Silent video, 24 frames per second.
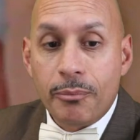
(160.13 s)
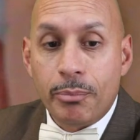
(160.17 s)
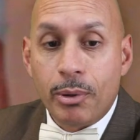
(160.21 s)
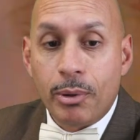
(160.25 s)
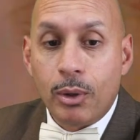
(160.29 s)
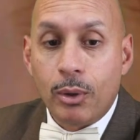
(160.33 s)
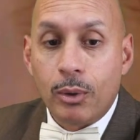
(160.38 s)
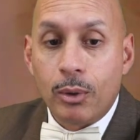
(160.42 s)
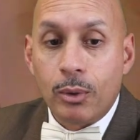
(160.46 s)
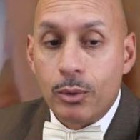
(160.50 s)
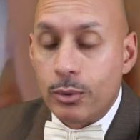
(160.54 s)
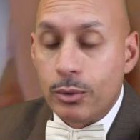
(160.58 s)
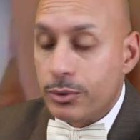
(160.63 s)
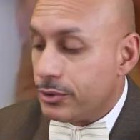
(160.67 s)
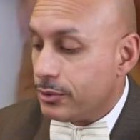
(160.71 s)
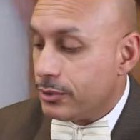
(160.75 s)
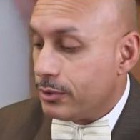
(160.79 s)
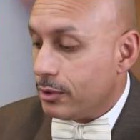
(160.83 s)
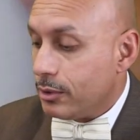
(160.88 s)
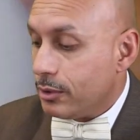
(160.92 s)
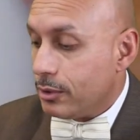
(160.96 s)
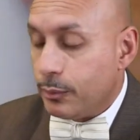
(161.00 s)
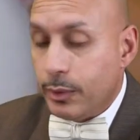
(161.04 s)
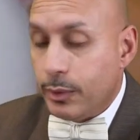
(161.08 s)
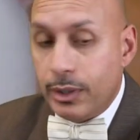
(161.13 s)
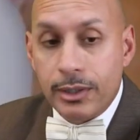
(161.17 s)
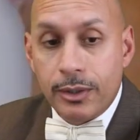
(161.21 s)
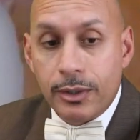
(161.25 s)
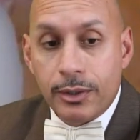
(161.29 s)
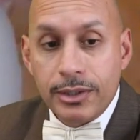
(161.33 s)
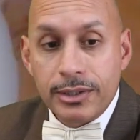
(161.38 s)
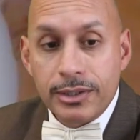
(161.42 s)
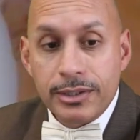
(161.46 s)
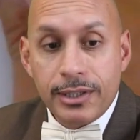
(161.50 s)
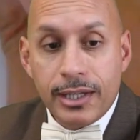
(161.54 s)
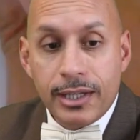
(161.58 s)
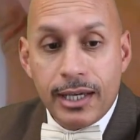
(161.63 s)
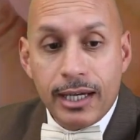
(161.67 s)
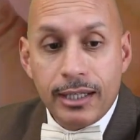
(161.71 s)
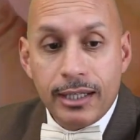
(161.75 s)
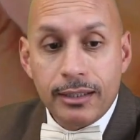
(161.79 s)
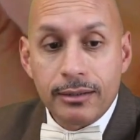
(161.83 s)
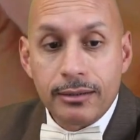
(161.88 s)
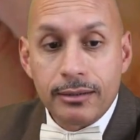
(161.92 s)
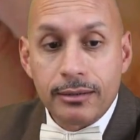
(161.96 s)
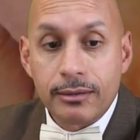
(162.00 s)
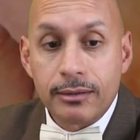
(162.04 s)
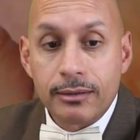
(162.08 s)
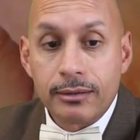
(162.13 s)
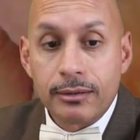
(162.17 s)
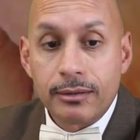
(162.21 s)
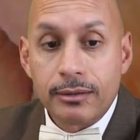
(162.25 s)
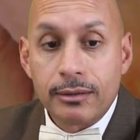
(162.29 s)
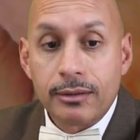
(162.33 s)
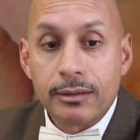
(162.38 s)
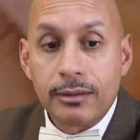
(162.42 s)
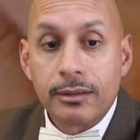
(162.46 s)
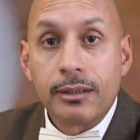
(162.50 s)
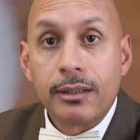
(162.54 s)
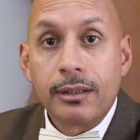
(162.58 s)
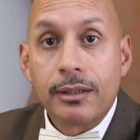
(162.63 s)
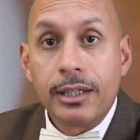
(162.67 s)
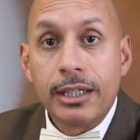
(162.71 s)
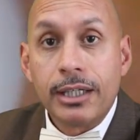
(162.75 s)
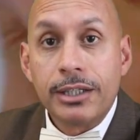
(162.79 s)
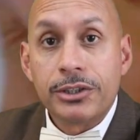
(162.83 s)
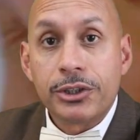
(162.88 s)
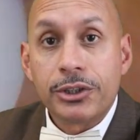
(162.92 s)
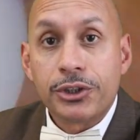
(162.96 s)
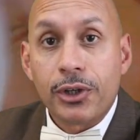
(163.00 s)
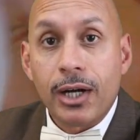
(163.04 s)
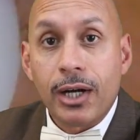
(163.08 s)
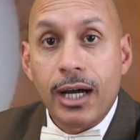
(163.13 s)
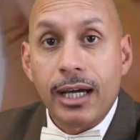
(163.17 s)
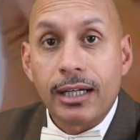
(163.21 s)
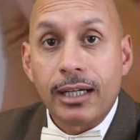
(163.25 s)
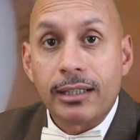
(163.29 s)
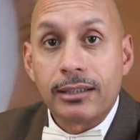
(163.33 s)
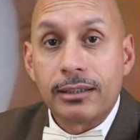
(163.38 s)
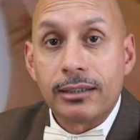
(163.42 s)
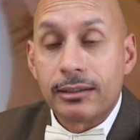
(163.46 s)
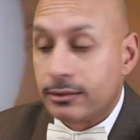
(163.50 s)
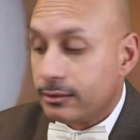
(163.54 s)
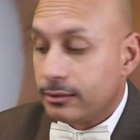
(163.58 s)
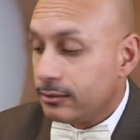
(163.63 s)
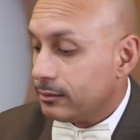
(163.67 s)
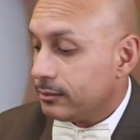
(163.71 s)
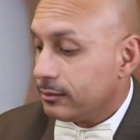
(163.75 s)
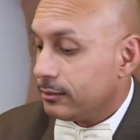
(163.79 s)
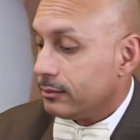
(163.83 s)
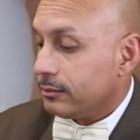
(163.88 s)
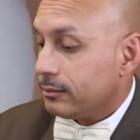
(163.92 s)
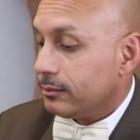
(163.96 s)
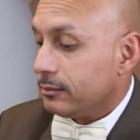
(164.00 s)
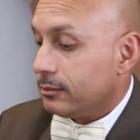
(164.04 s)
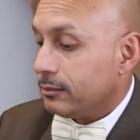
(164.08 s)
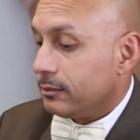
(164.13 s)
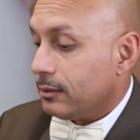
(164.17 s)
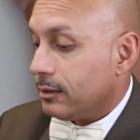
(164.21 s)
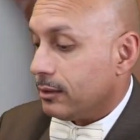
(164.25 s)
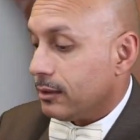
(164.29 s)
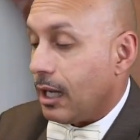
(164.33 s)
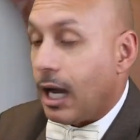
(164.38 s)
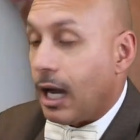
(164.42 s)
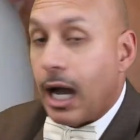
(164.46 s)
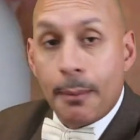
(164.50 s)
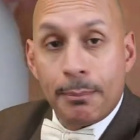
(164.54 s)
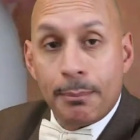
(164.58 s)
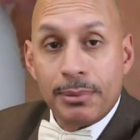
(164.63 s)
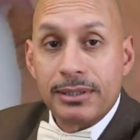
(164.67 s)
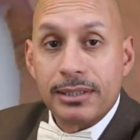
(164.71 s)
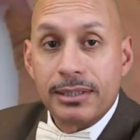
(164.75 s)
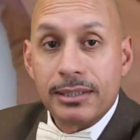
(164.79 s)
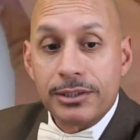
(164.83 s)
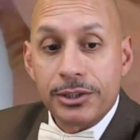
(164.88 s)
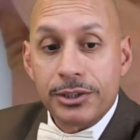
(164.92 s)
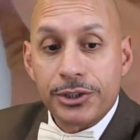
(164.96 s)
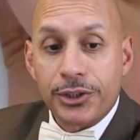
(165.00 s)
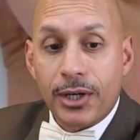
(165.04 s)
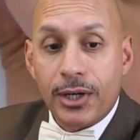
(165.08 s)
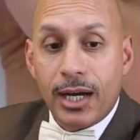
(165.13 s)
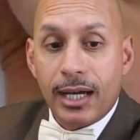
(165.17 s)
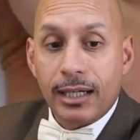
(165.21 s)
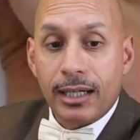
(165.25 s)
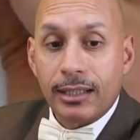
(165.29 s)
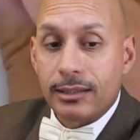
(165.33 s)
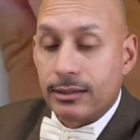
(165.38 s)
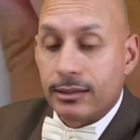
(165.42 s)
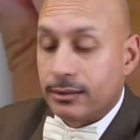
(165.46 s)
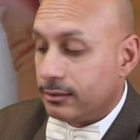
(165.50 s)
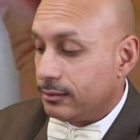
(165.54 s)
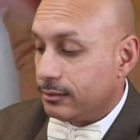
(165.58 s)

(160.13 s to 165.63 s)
poles, we notice that these attract. Opposites attract.